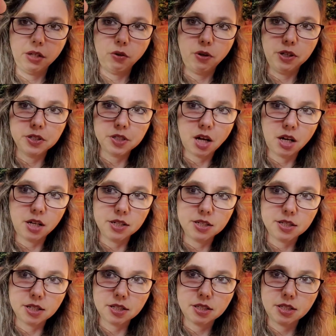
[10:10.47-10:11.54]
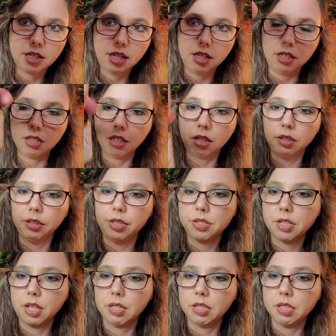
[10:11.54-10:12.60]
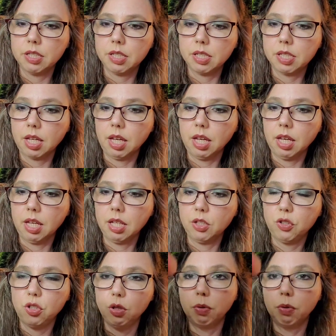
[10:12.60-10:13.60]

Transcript: oils are $16. And this is a two